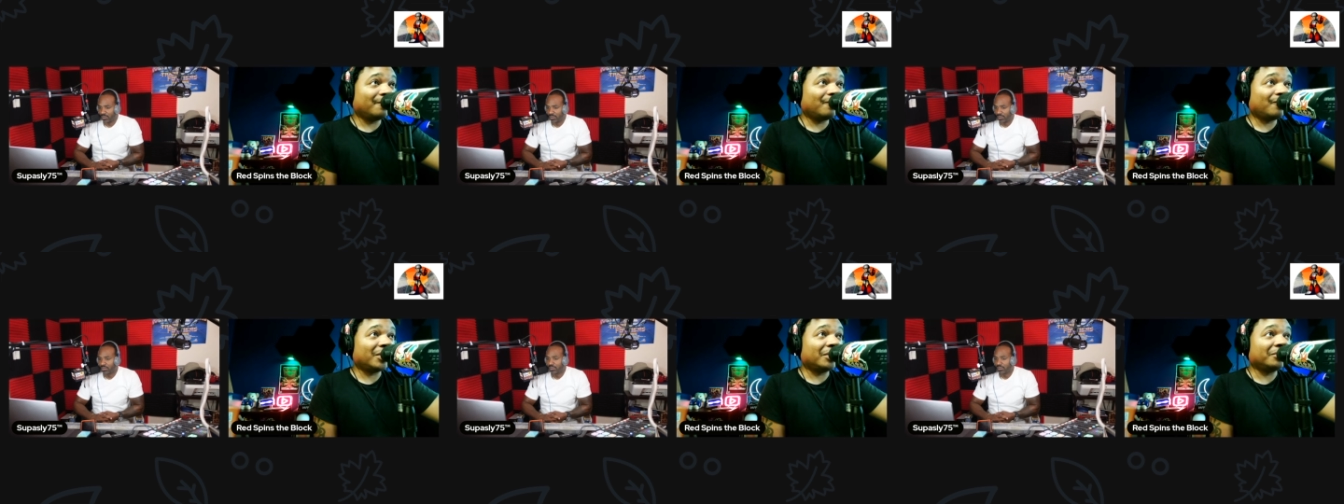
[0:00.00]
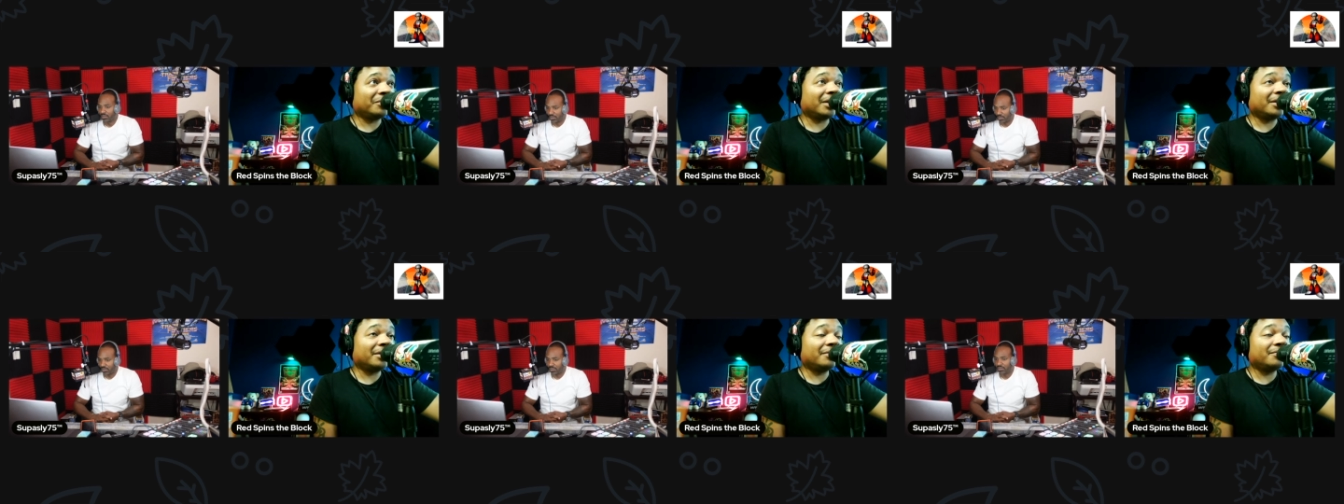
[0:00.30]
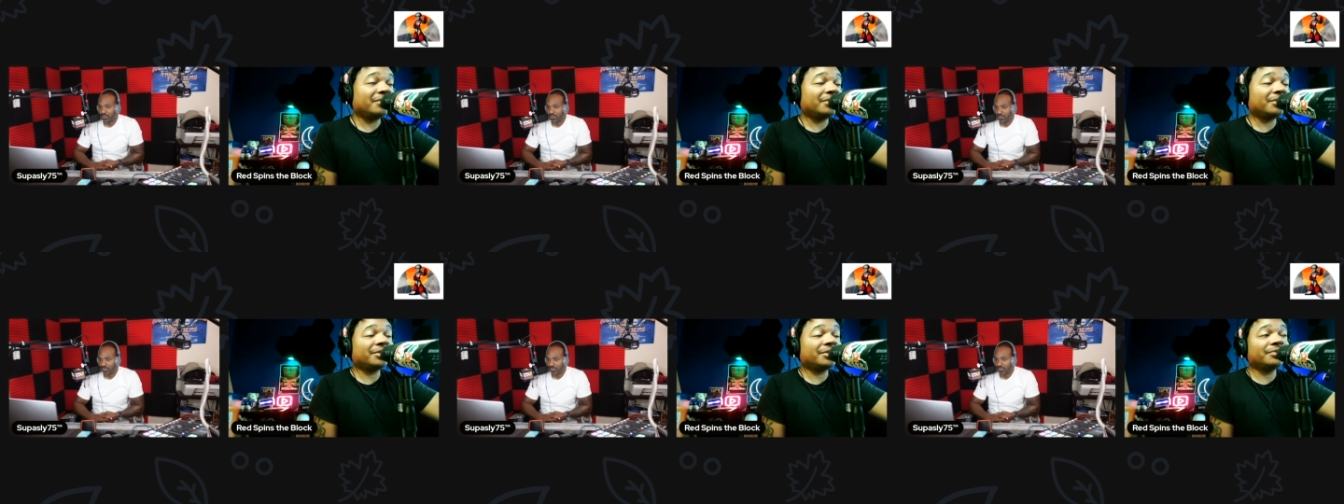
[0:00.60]
Okay,
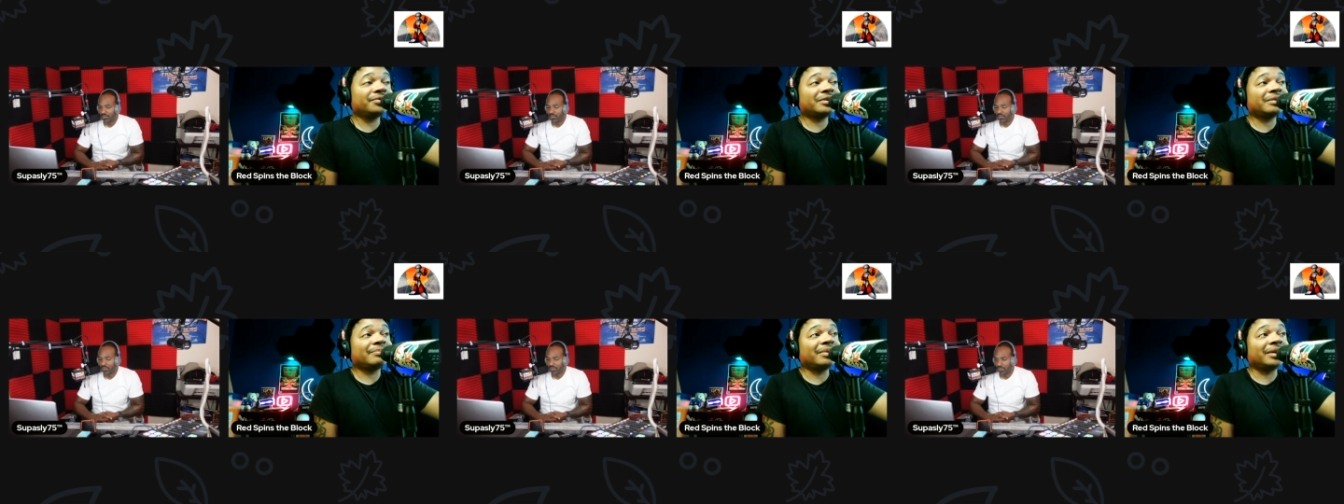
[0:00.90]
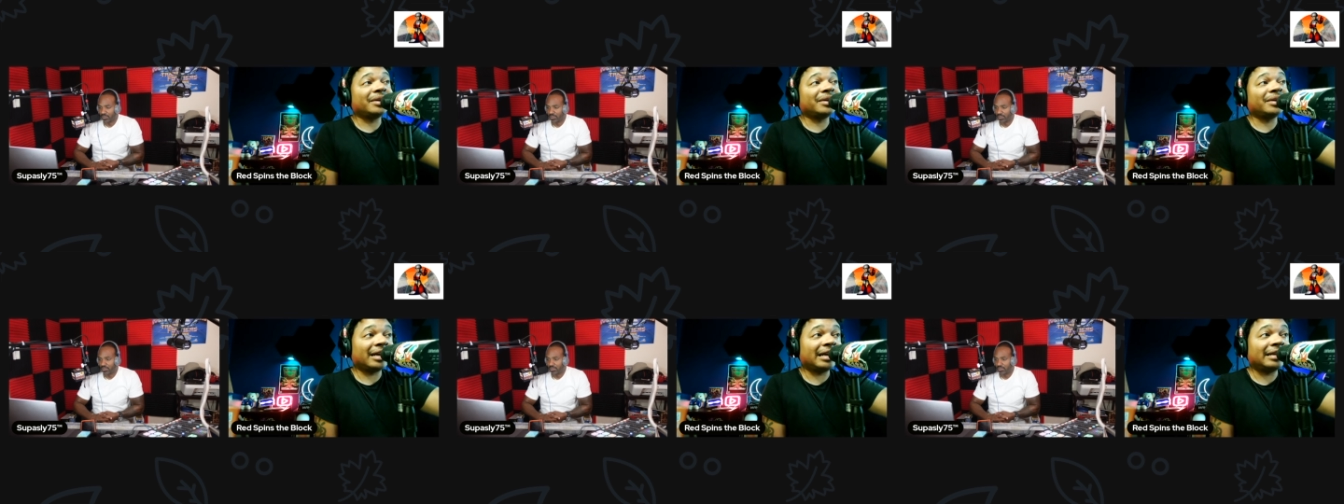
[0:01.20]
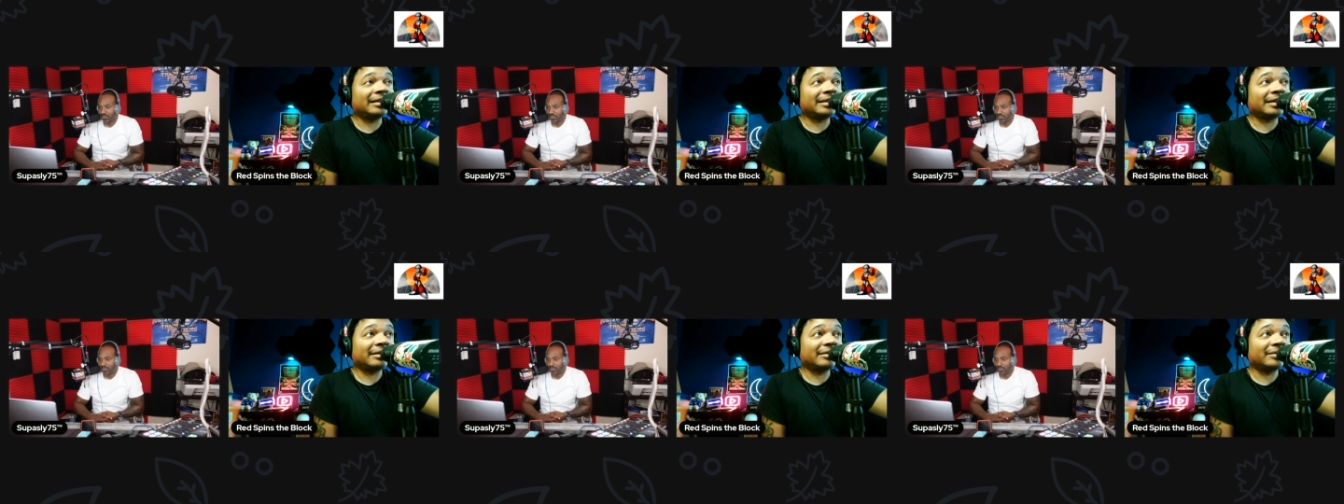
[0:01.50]
choose to be a
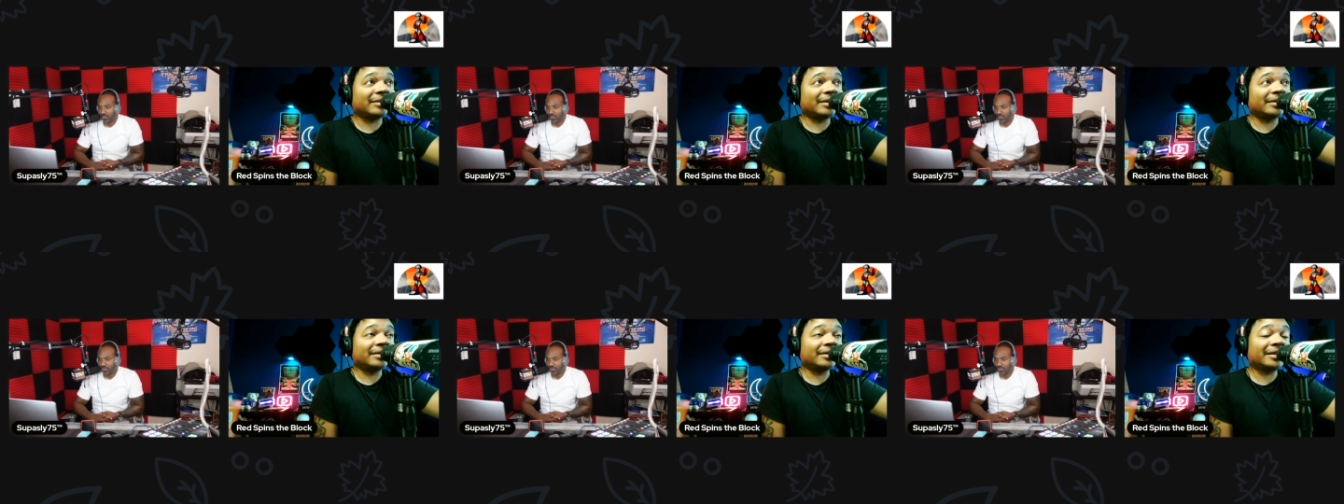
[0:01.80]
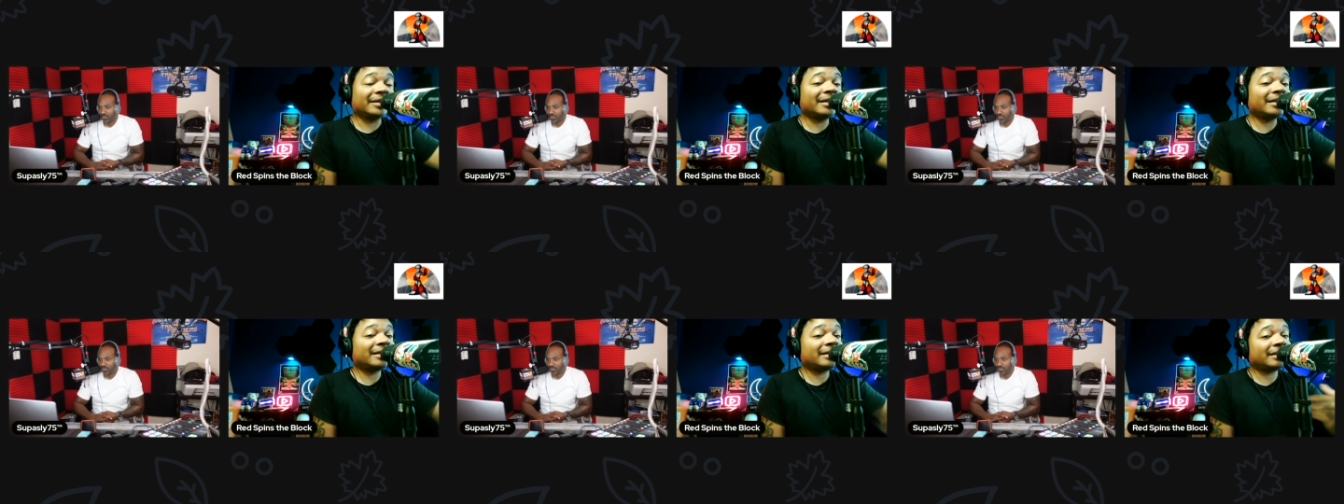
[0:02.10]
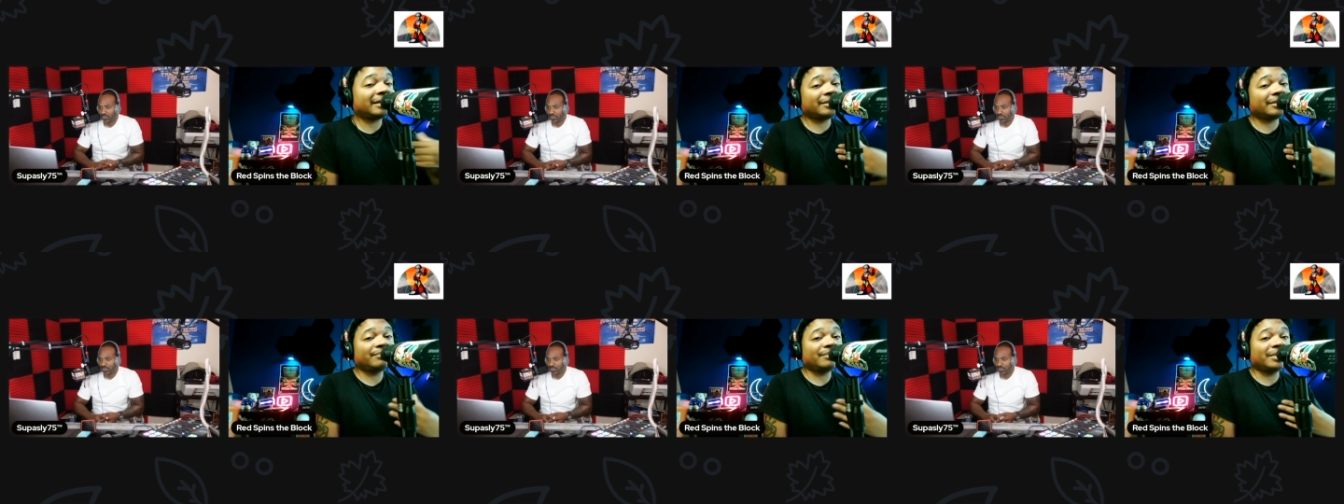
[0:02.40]
content creator. This
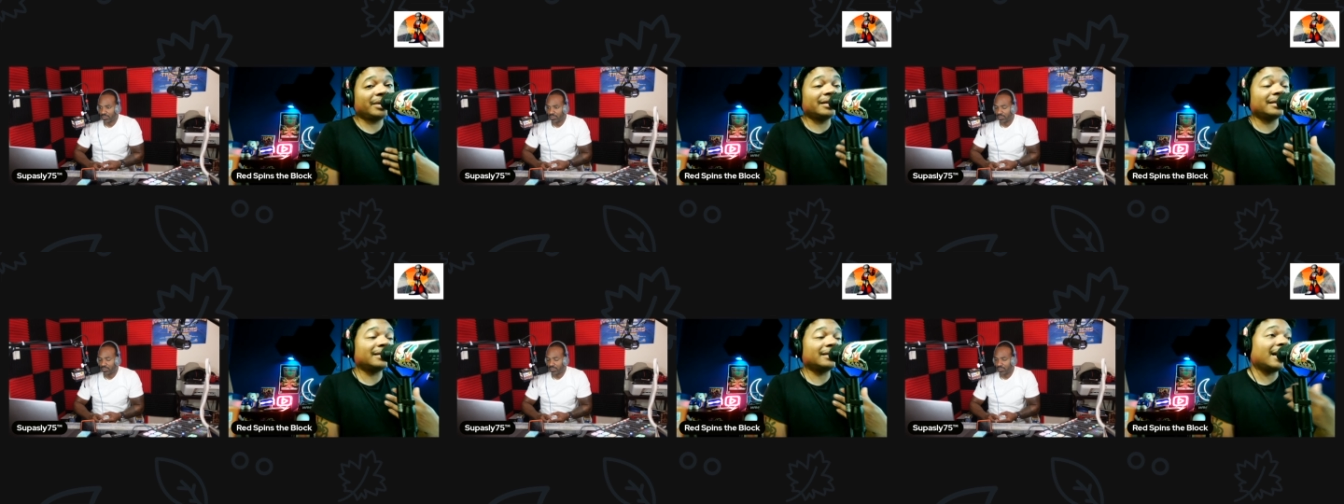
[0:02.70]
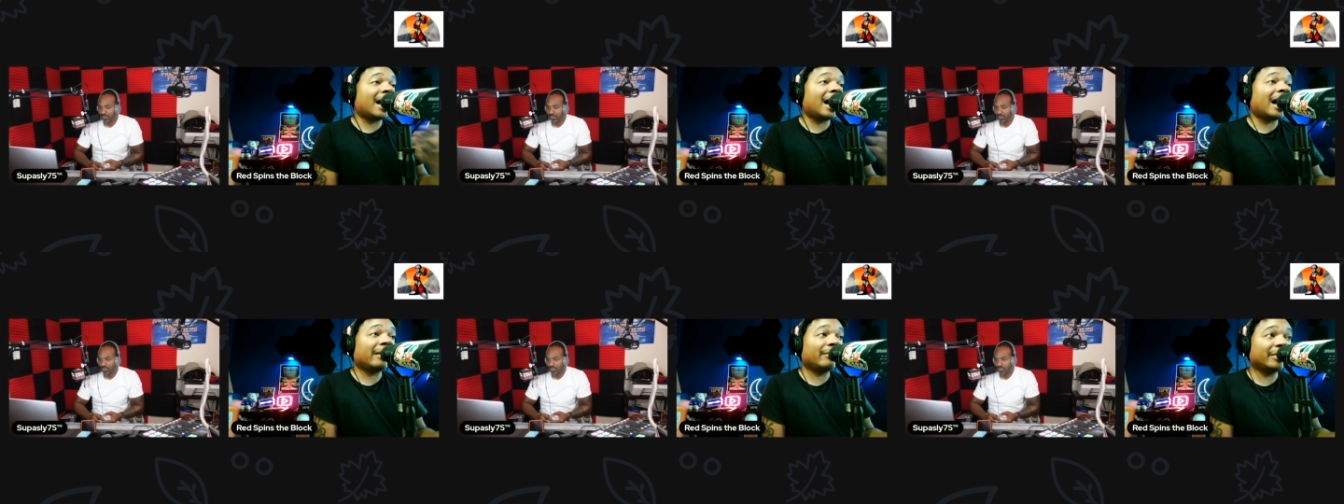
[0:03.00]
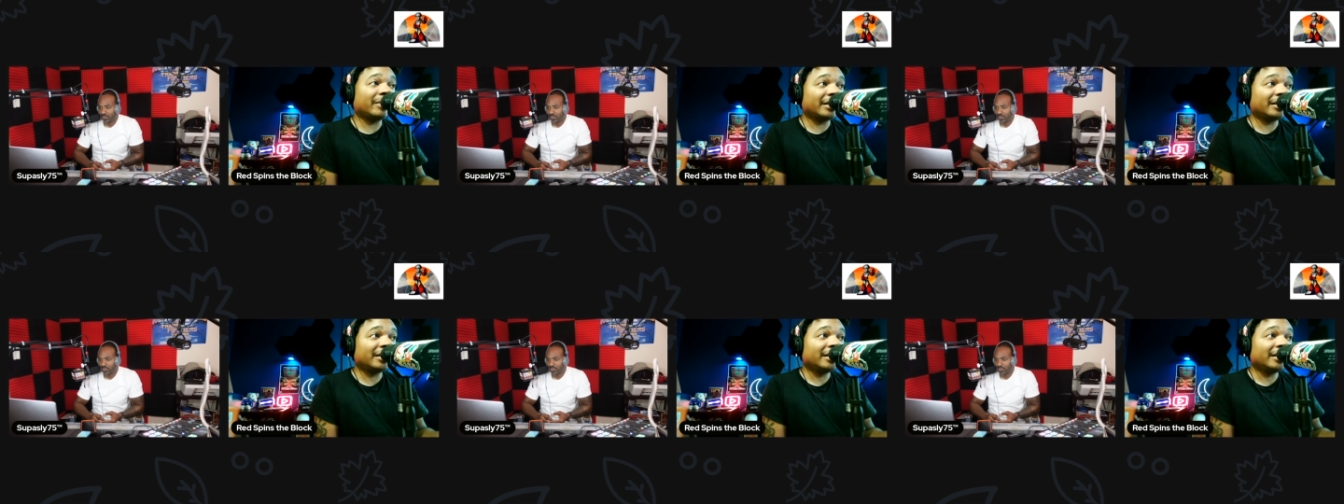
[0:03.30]
to me is a hobby.